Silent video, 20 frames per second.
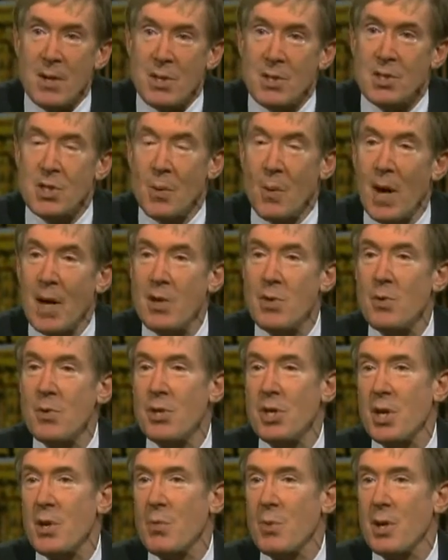So I do
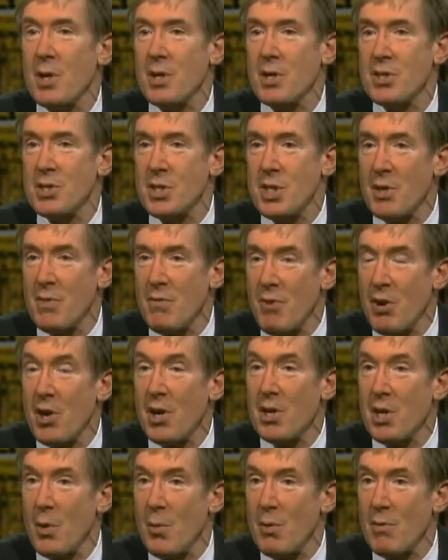think we're going to see
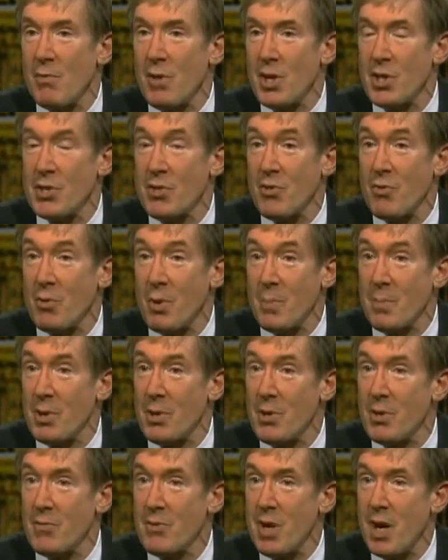very low inflation for a
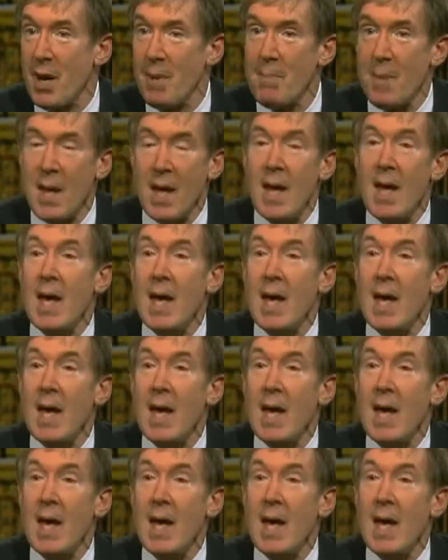period of time.